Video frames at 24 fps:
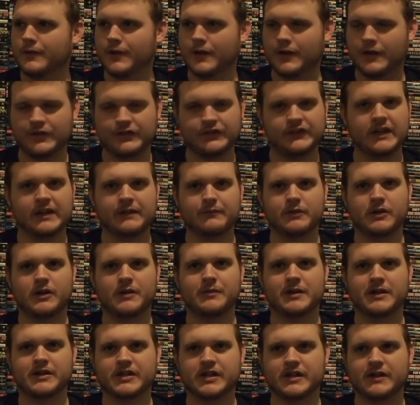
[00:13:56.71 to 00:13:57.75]
A segment on
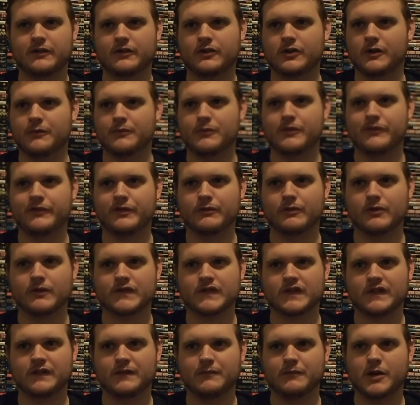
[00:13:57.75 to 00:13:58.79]
my channel called Movie Roast
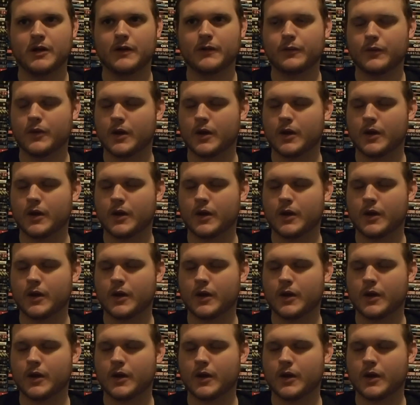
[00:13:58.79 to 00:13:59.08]
of the Month.